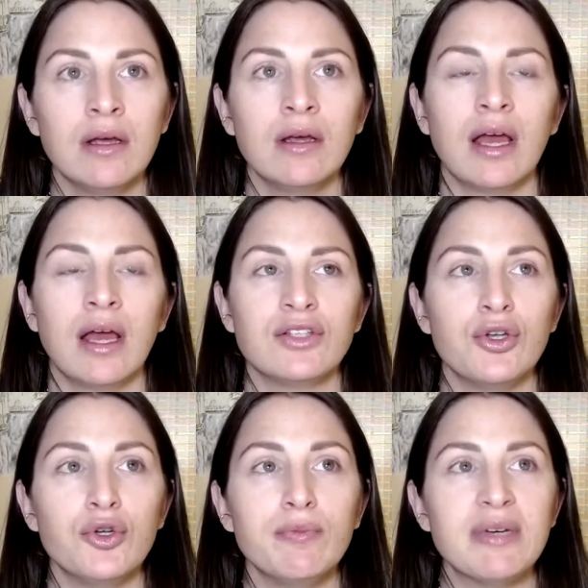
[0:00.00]
as a
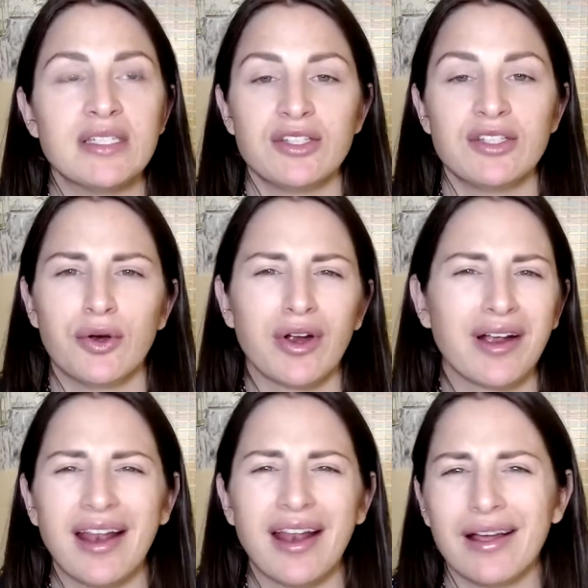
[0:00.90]
new business owner,
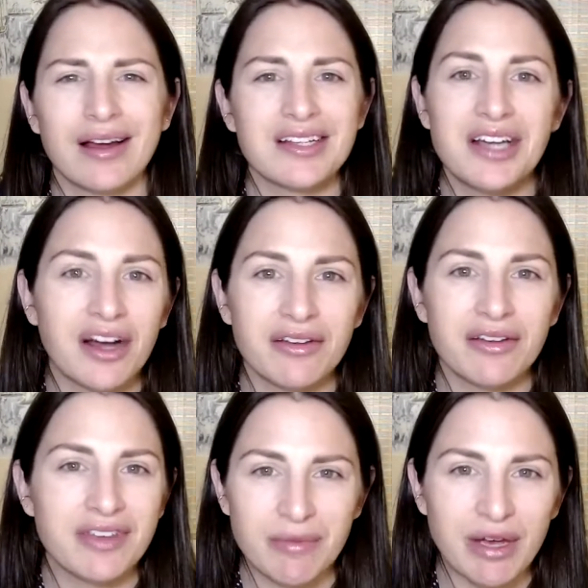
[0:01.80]
getting a ton of
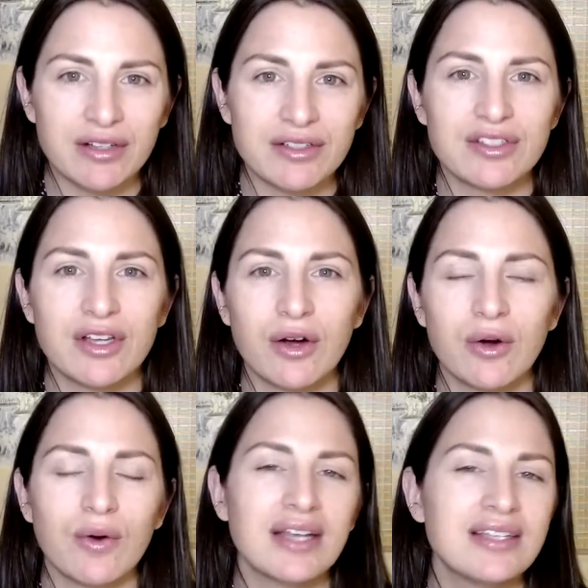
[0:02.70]
emails.
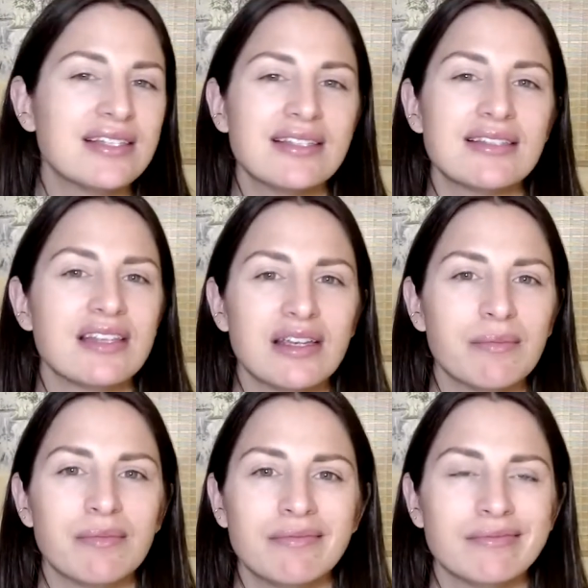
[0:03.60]
So it didn't
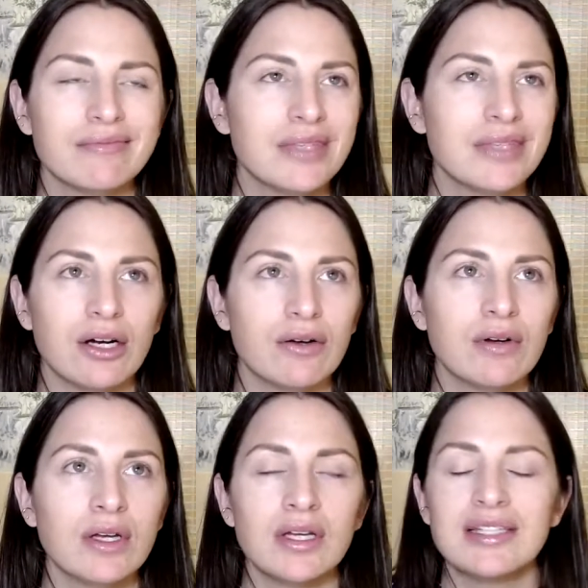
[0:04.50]
seem,
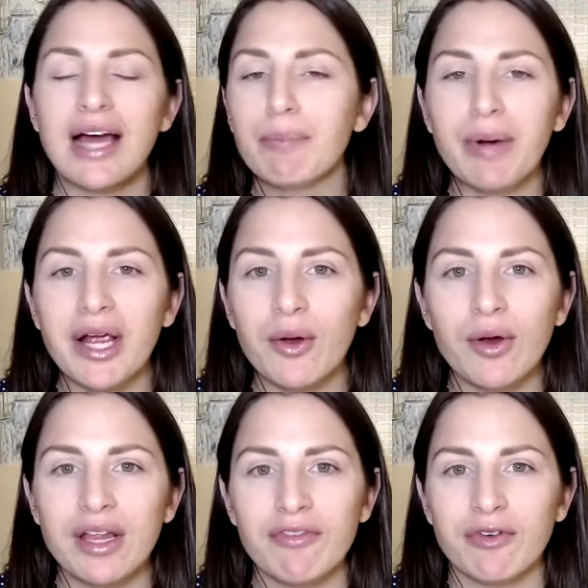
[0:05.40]
top
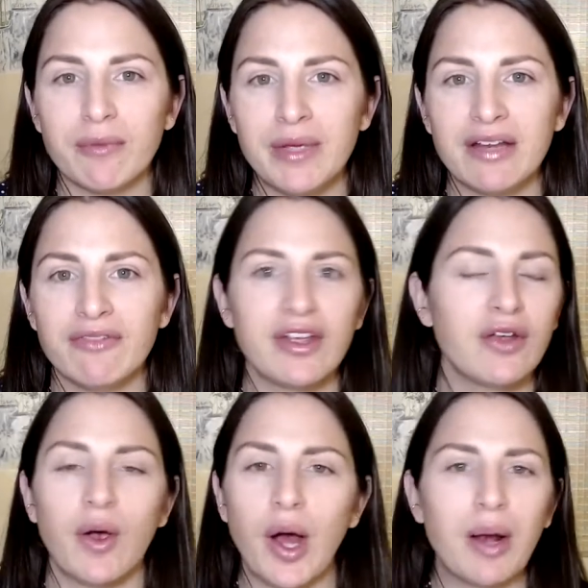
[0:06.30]
priority for me to figure
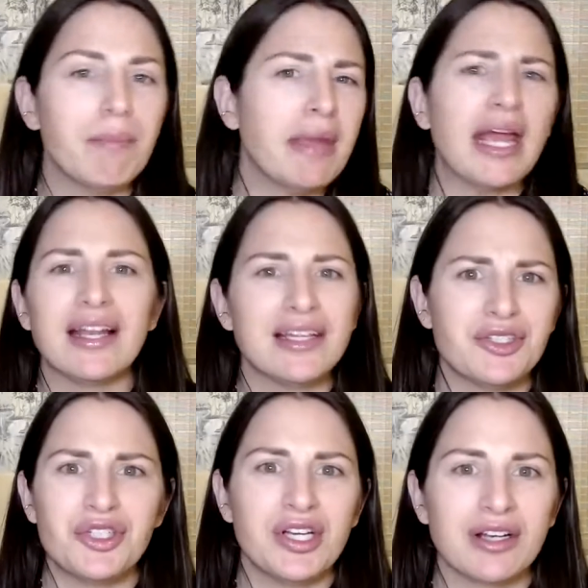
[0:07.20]
out how to
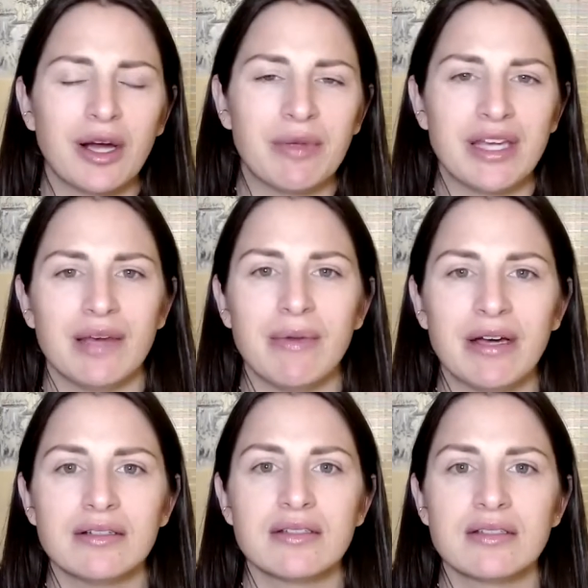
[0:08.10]
manage incoming
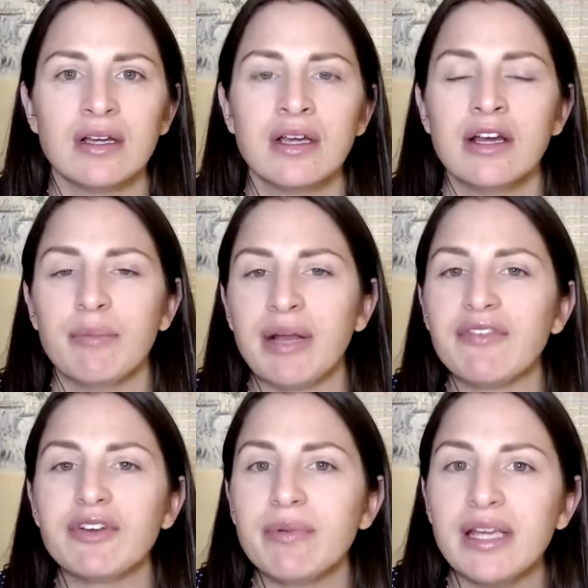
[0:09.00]
emails. But
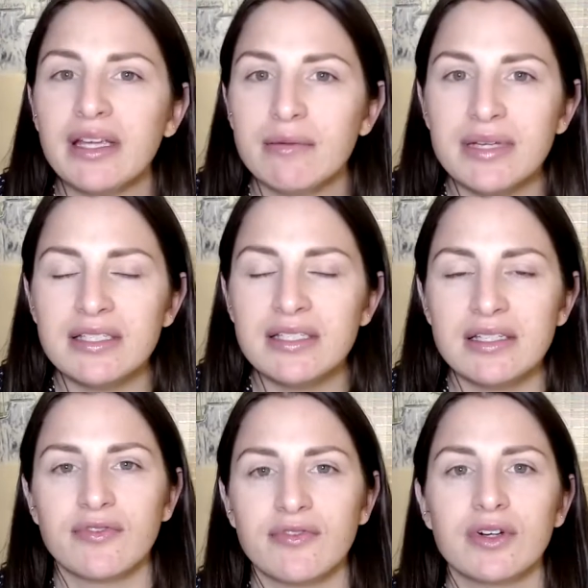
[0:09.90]
after being in business
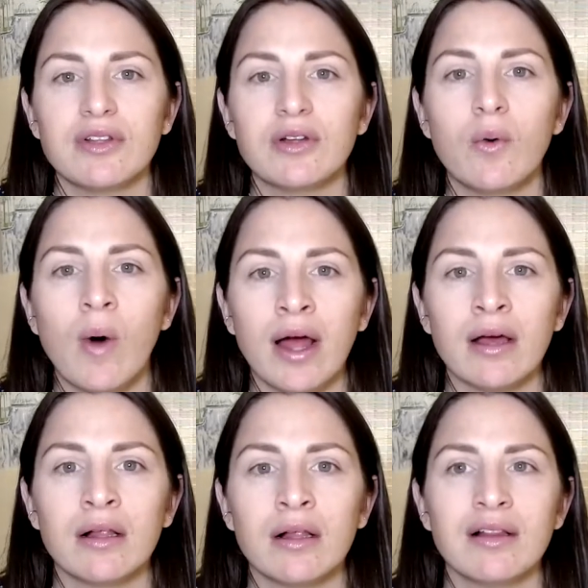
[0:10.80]
for a little
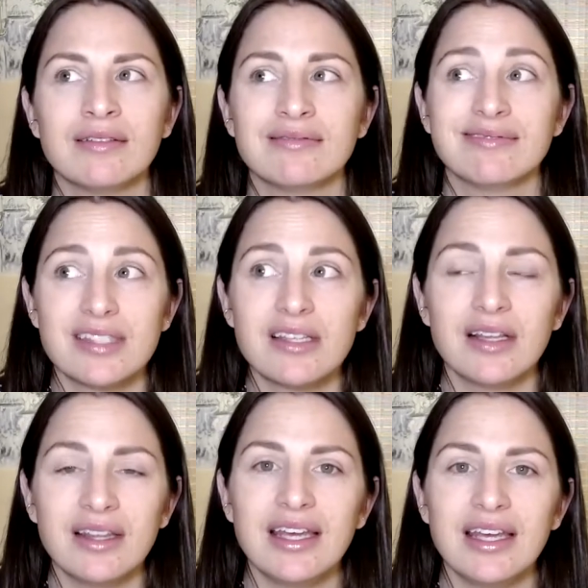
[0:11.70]
while,
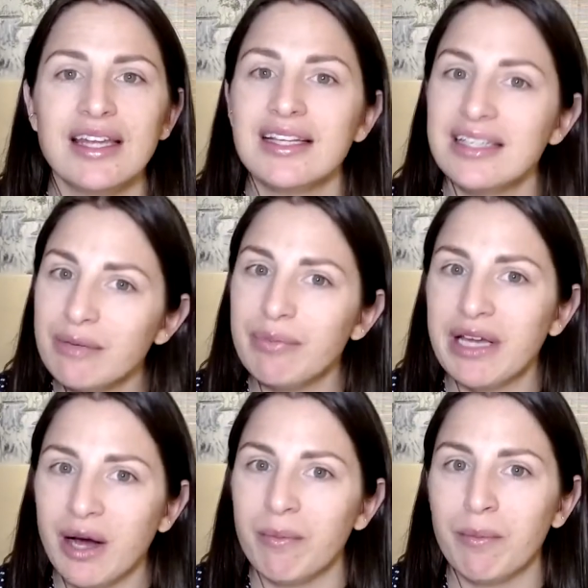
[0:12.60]
suddenly it did
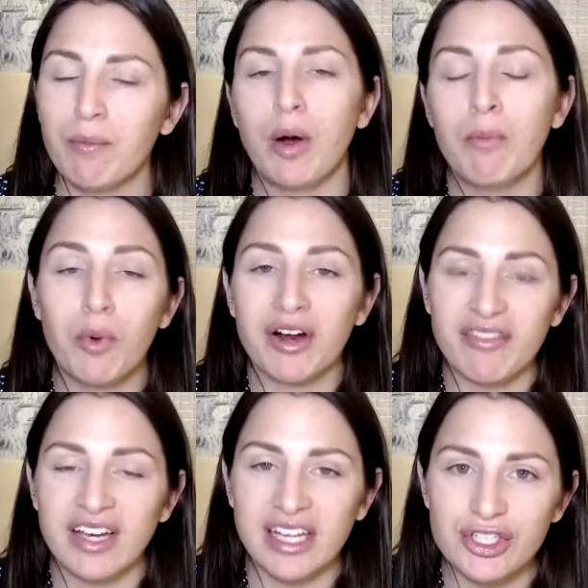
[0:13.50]
become more of
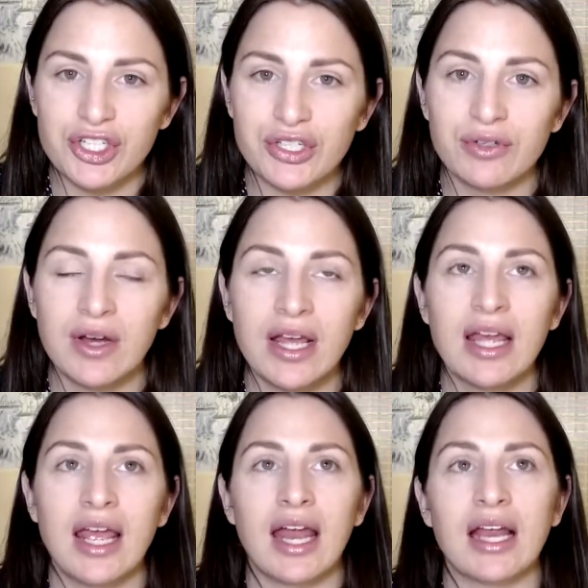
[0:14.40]
an issue.
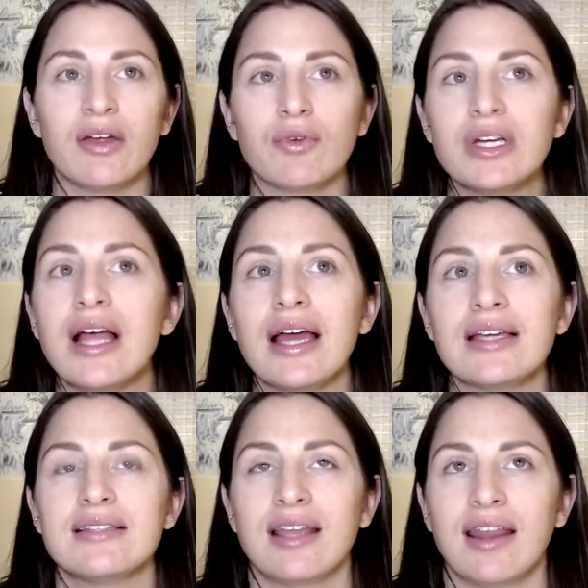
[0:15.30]
And I
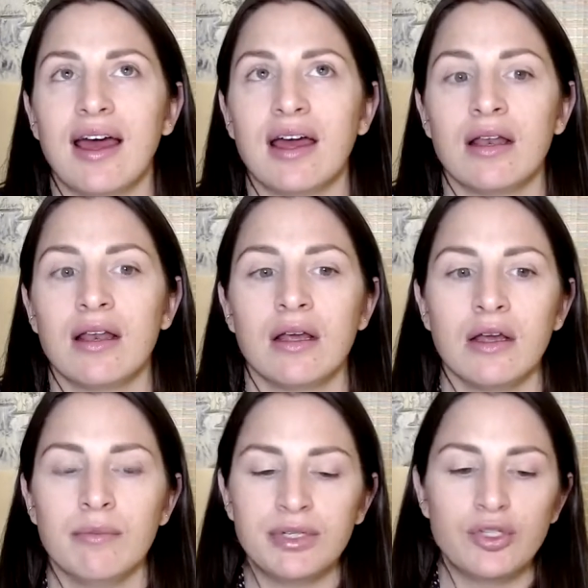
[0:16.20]
realized that
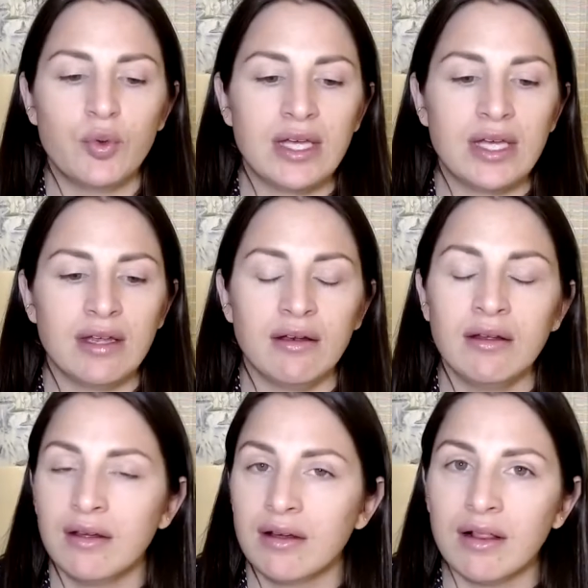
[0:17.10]
between
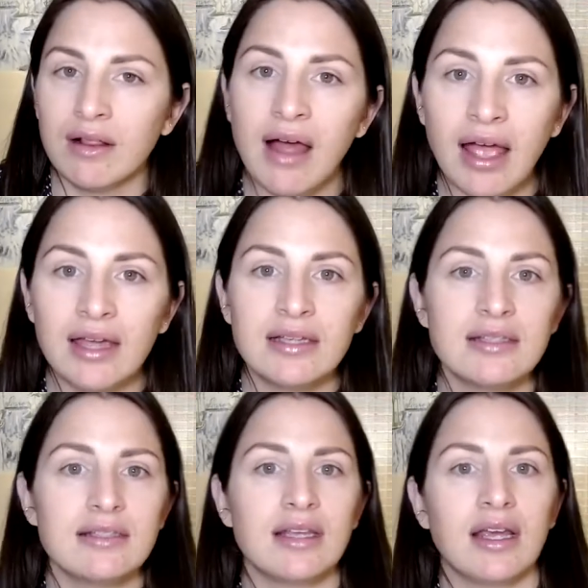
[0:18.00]

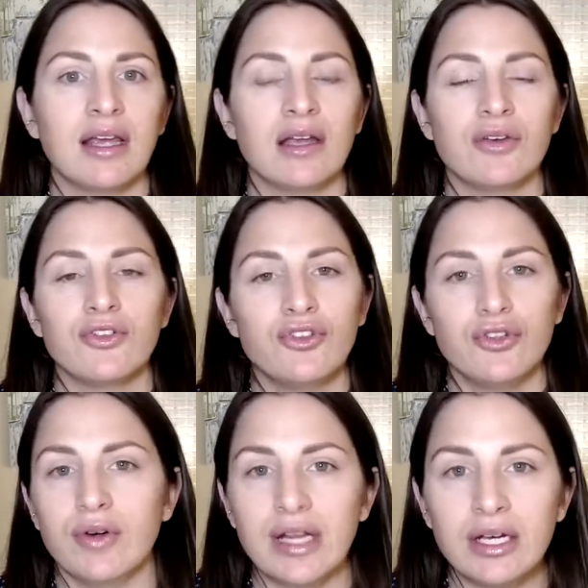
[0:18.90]
clients and
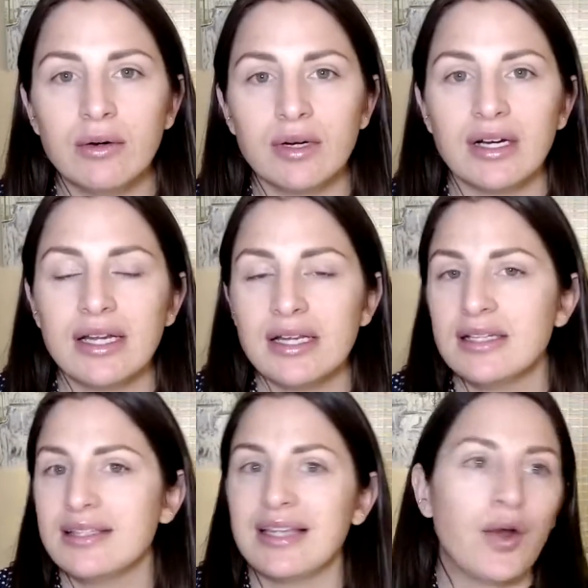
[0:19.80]
new
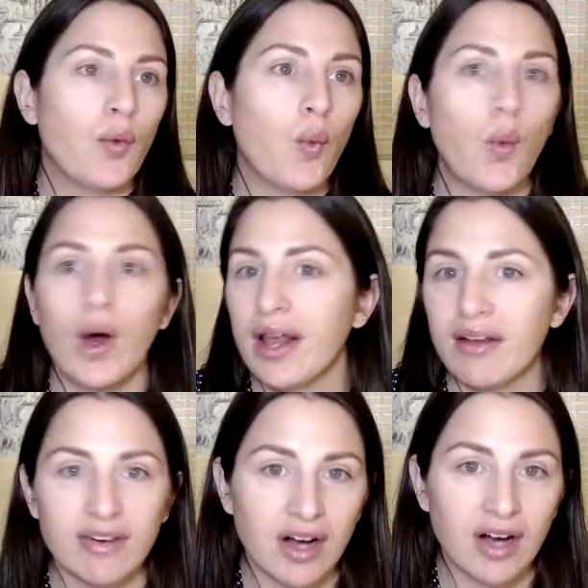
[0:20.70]
inquiries and
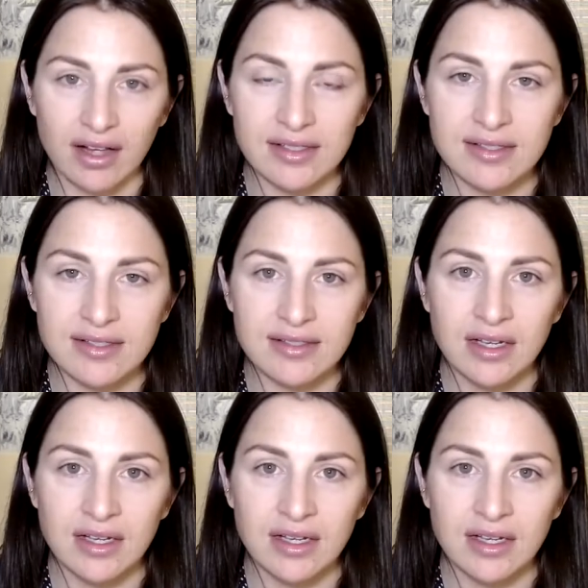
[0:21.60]
whatever else,